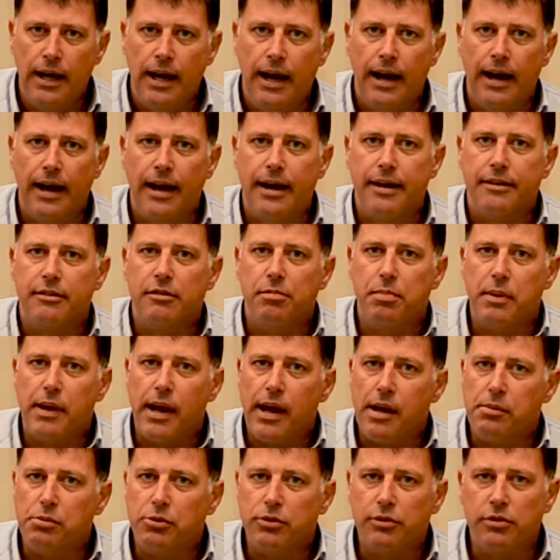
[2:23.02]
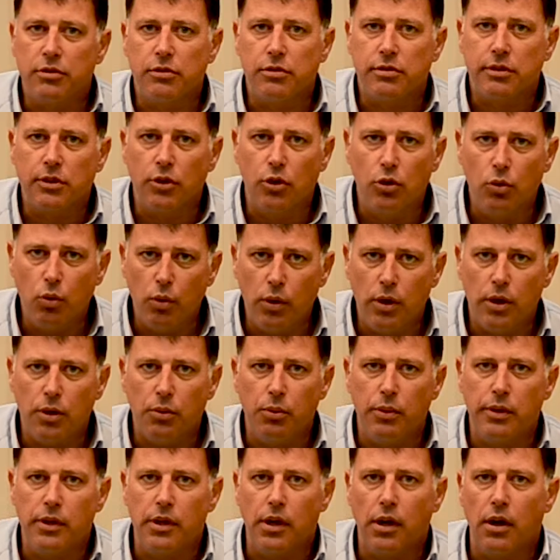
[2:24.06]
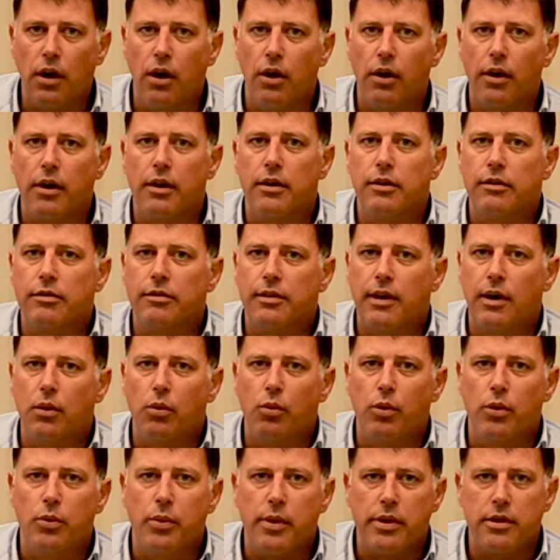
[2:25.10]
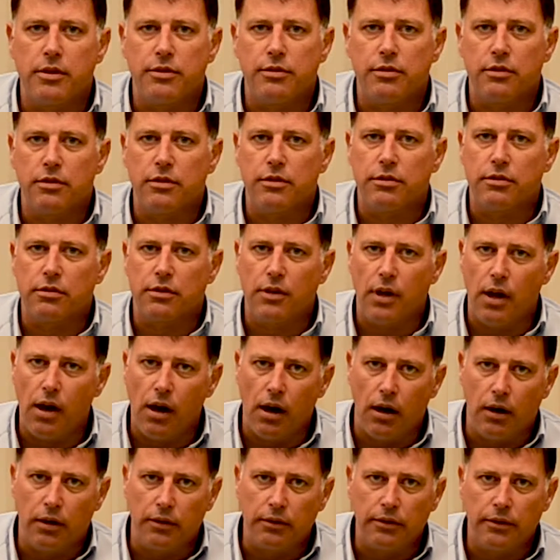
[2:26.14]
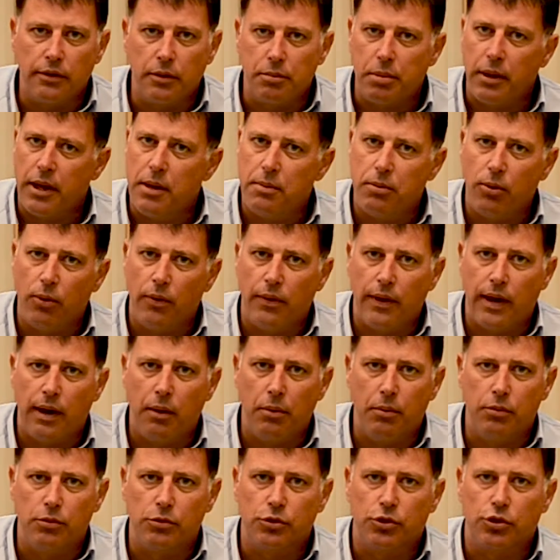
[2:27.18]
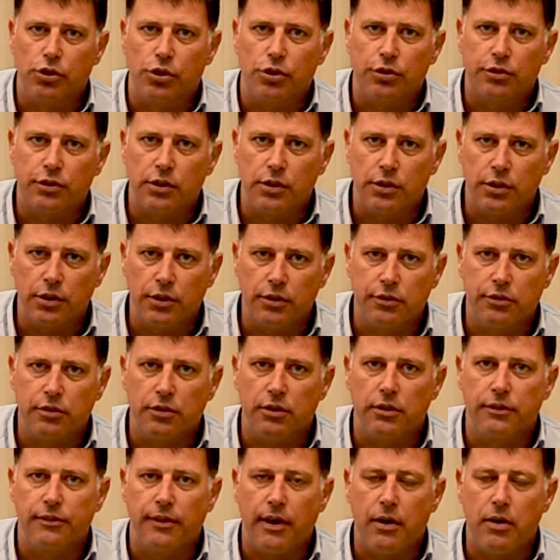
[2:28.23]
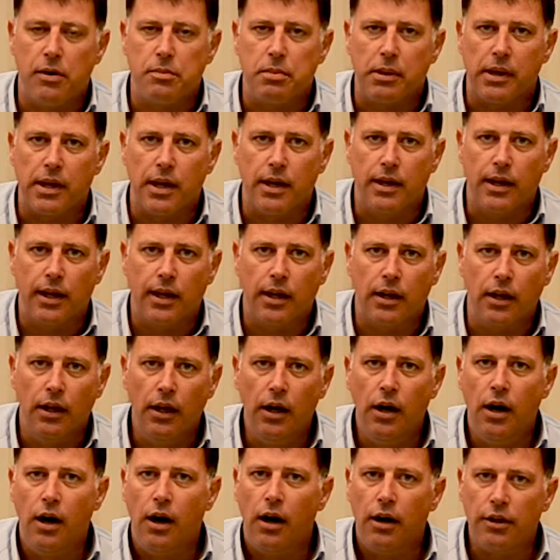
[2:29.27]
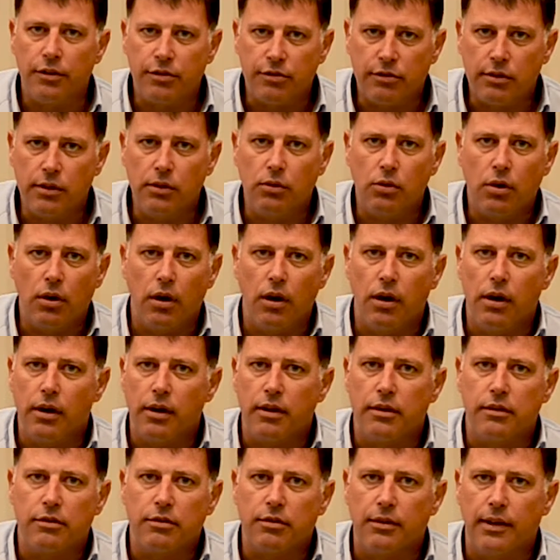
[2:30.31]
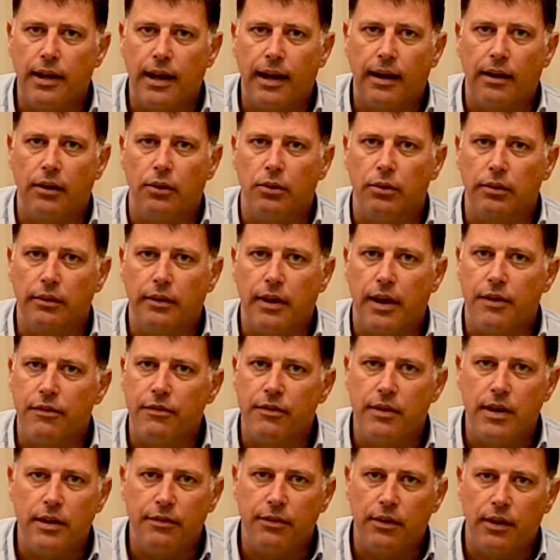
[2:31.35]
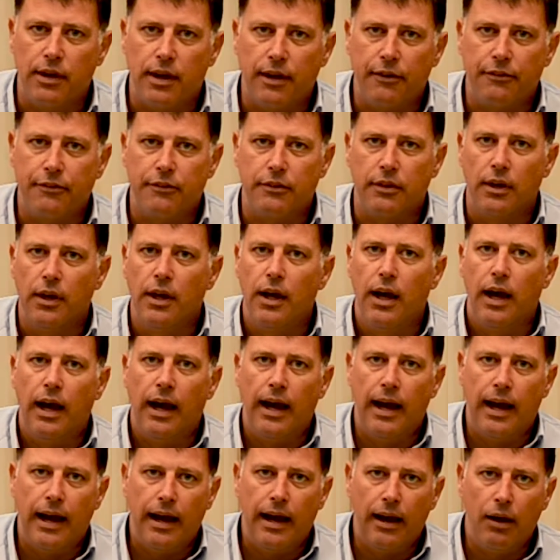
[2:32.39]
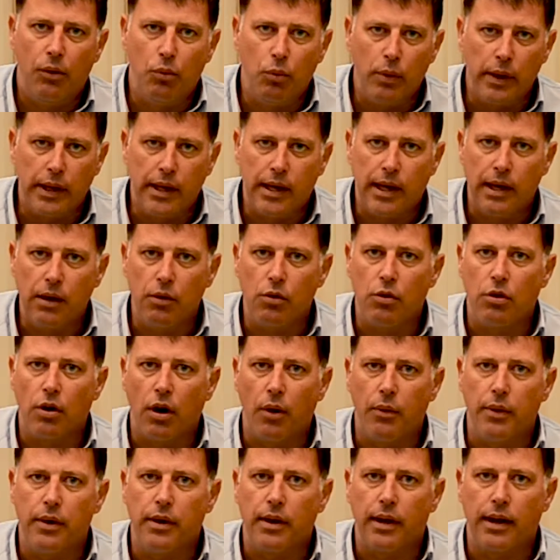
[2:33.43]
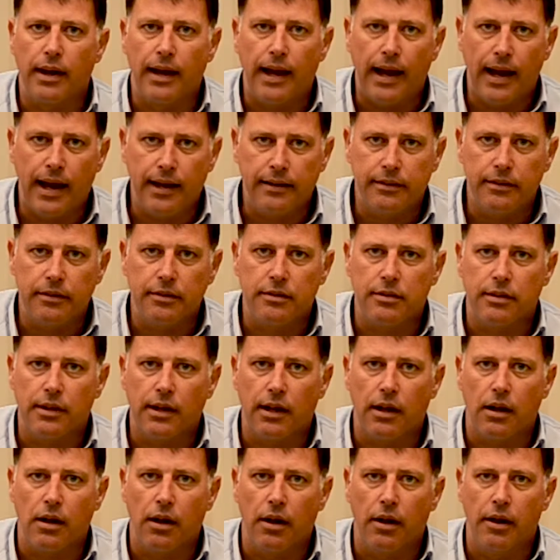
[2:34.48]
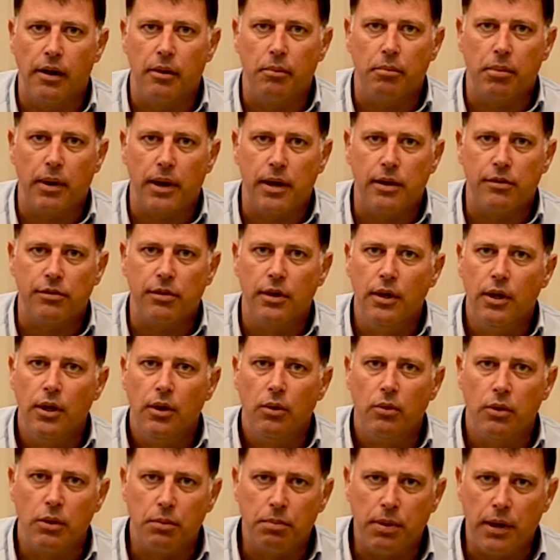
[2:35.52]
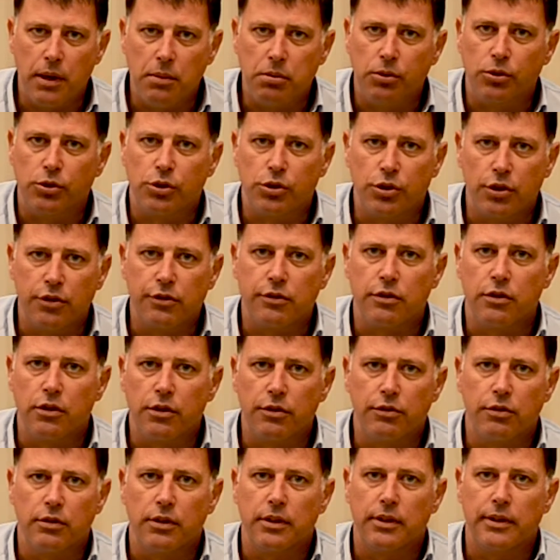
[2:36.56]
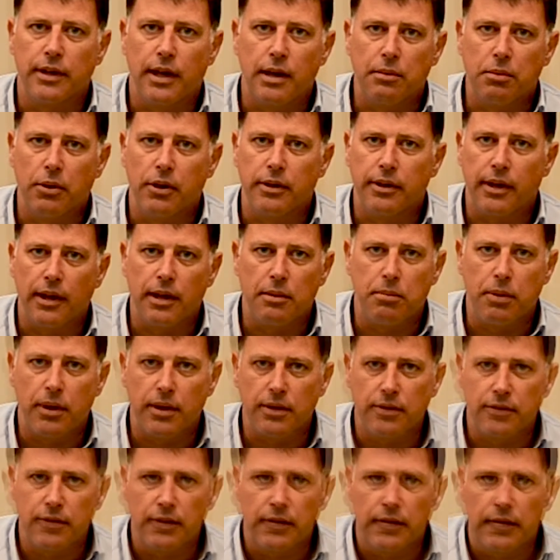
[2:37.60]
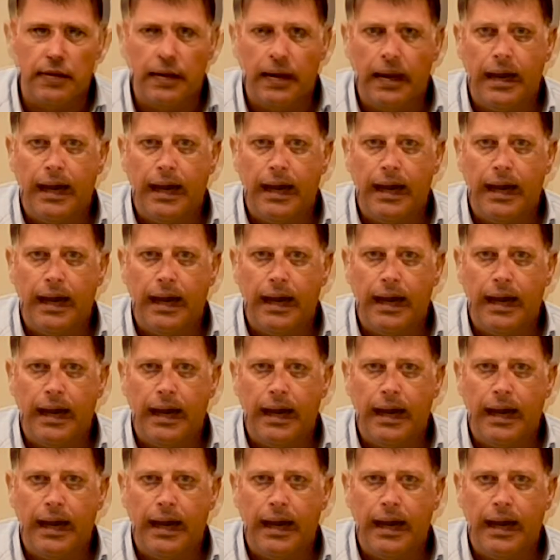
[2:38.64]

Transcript: And to be able to still work with the clients that were with us at the start, the people that trusted us at the very beginning are still clients now. They've never left, and we keep growing and adding to that client base with people trusting us on a day-by-day basis.